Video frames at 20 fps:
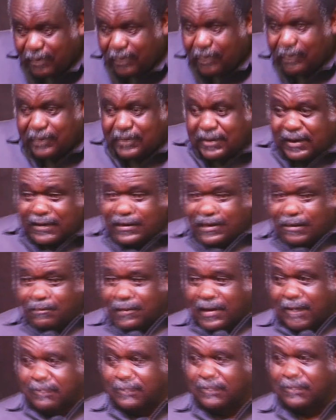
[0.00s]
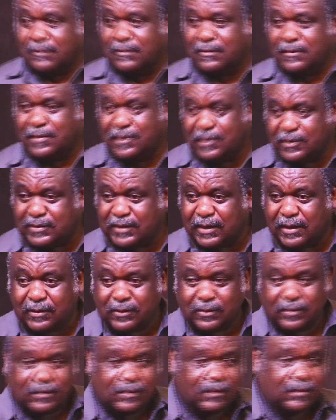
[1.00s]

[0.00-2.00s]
your dad and mom? They'll tell you.